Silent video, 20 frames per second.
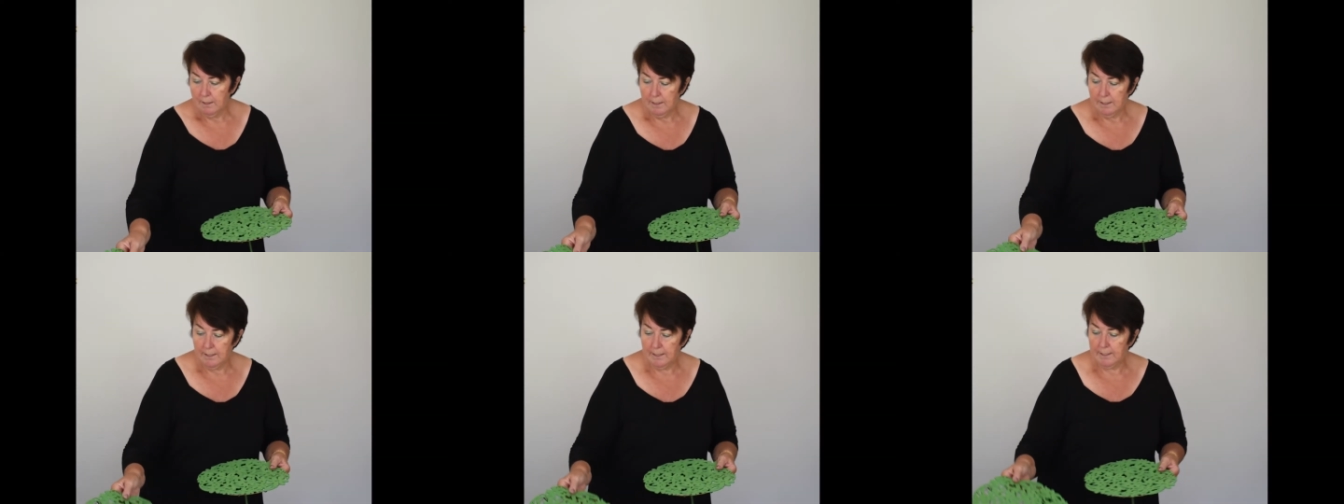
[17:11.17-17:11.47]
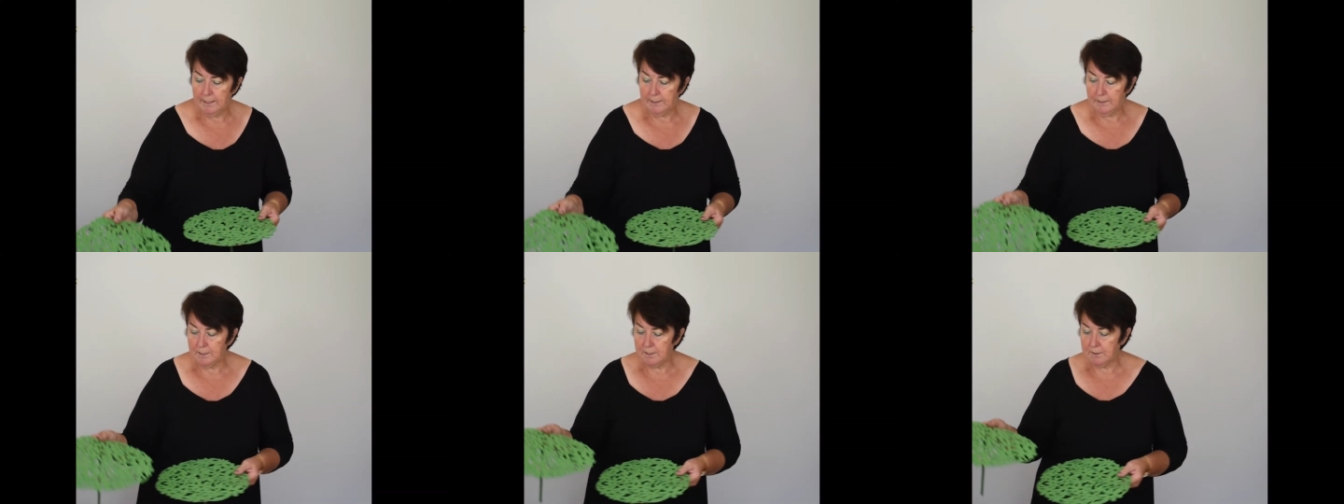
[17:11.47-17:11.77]

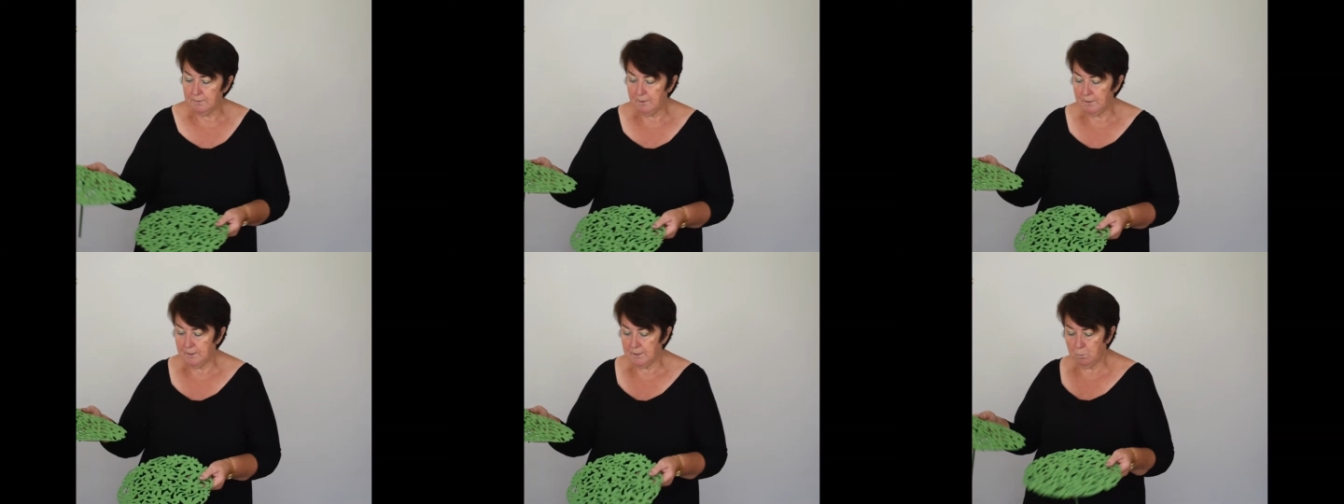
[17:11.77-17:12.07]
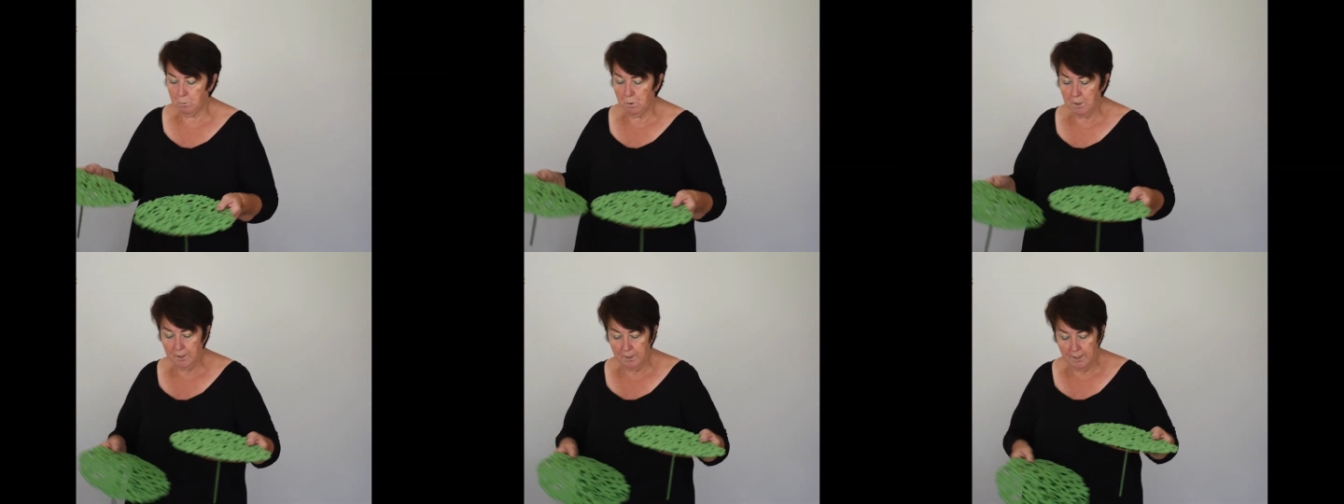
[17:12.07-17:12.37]
And there's
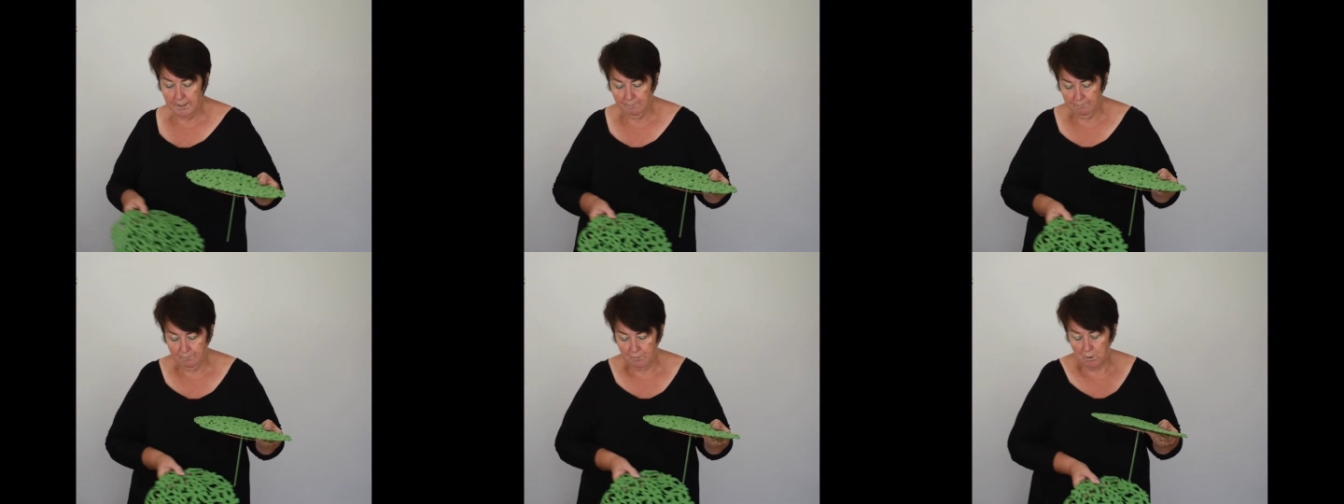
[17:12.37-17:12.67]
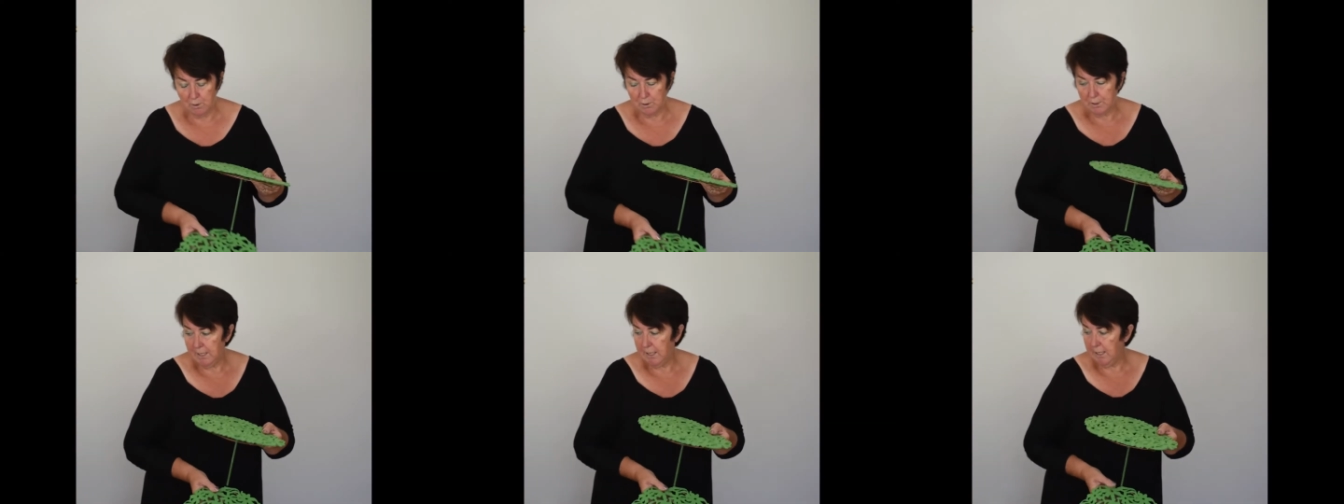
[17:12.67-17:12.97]
one I've
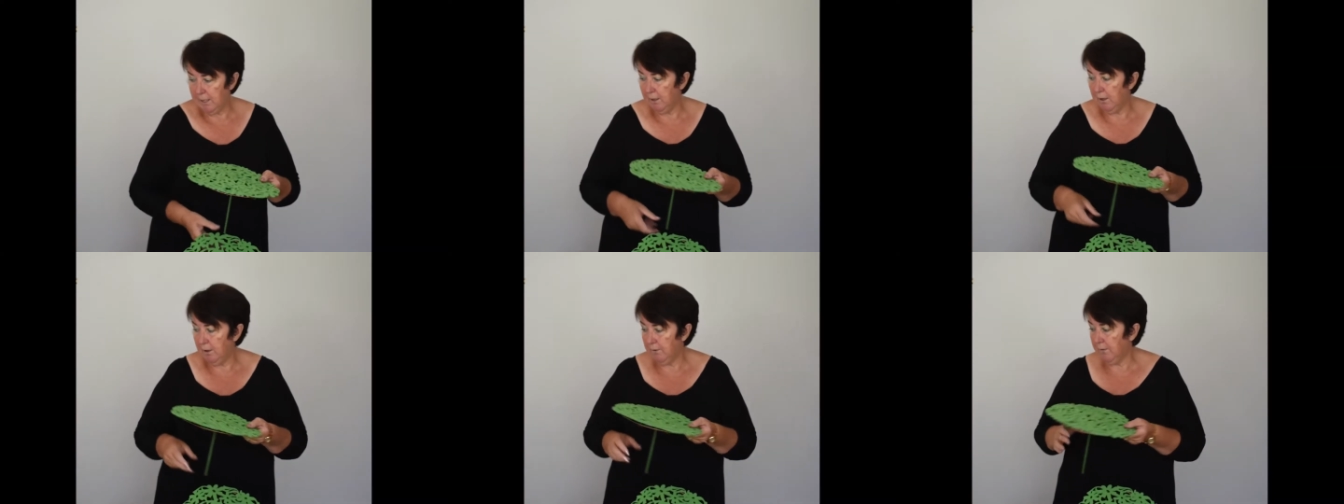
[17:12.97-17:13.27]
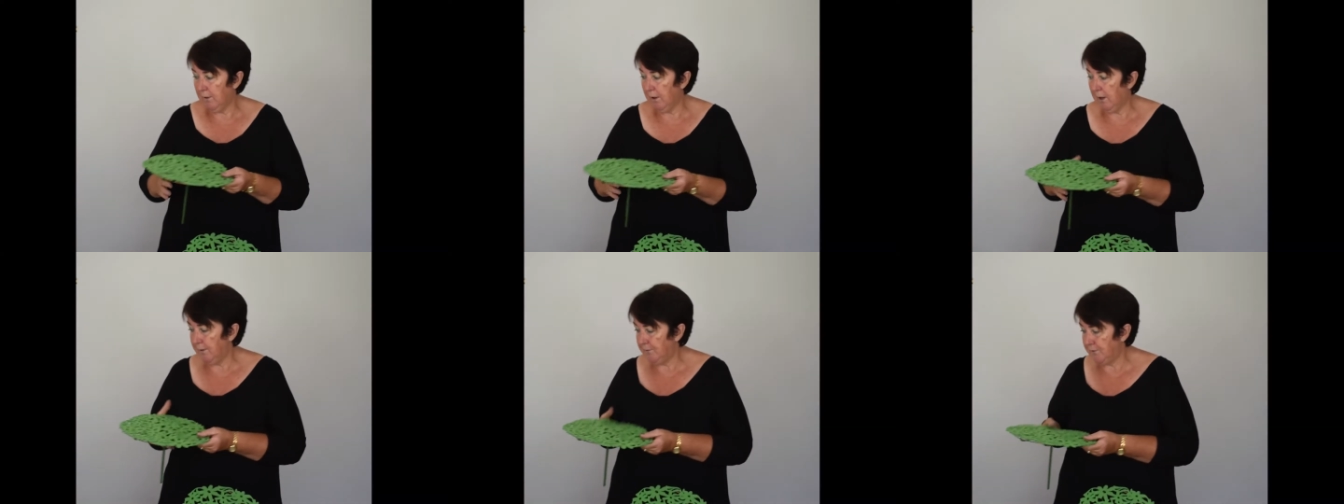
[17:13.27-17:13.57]
got here
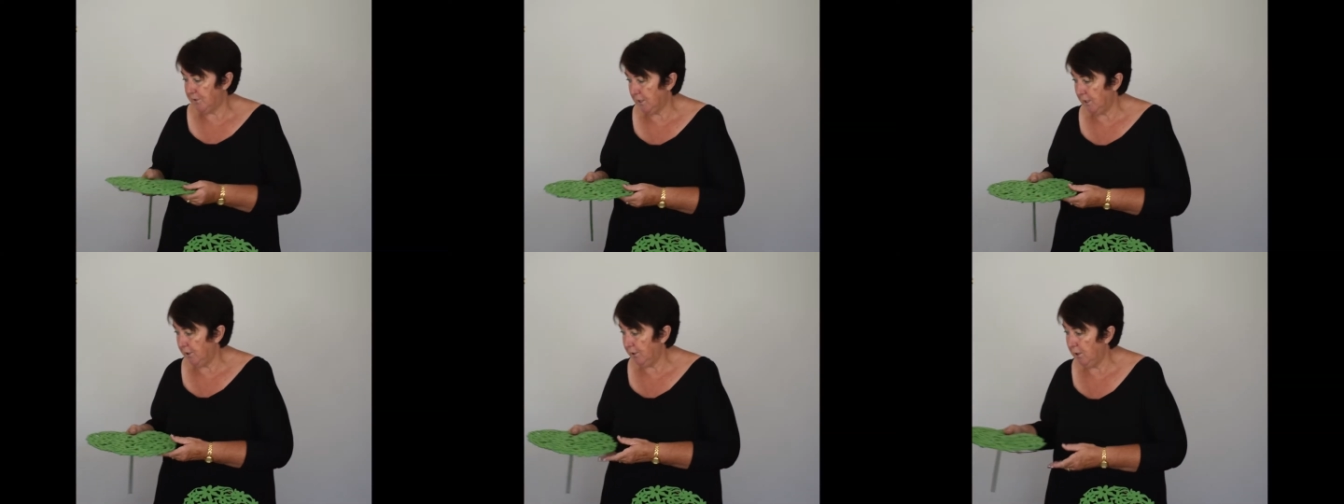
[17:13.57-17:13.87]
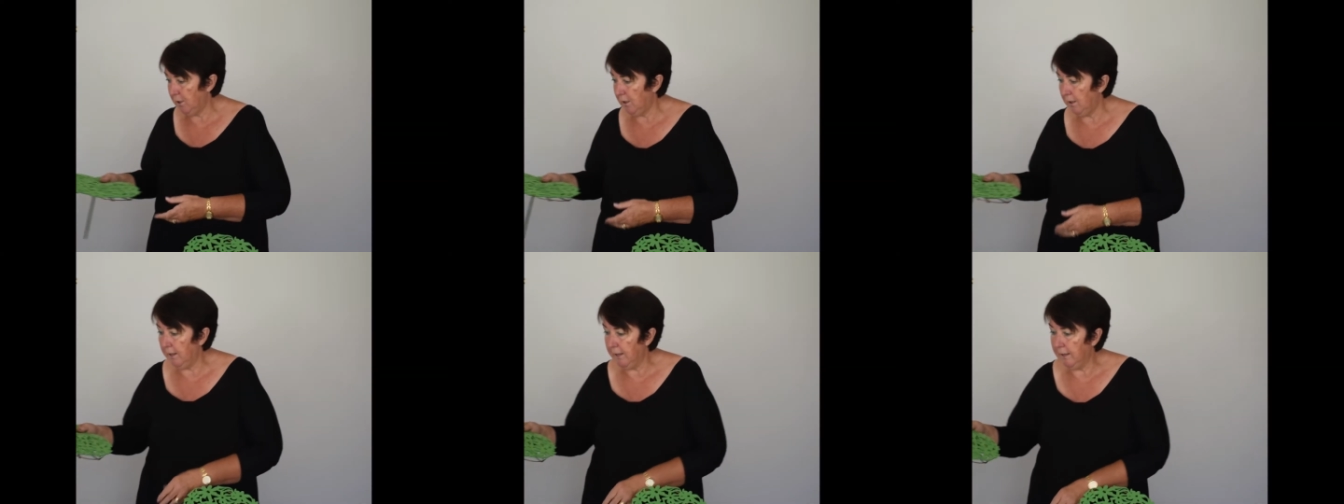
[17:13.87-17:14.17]
that I've done
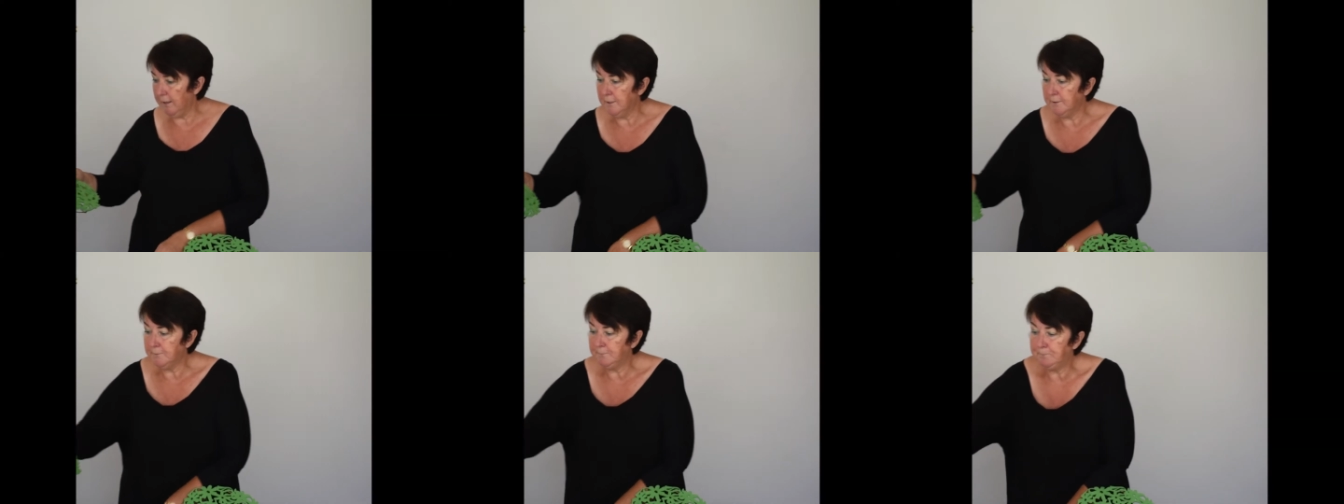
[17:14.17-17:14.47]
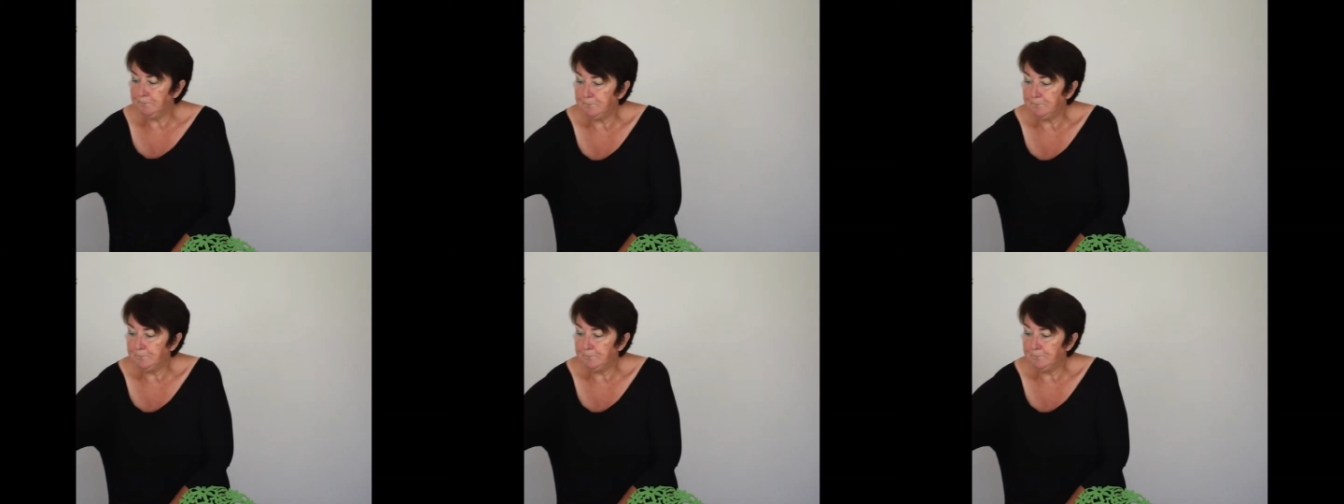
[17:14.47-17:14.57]
earlier.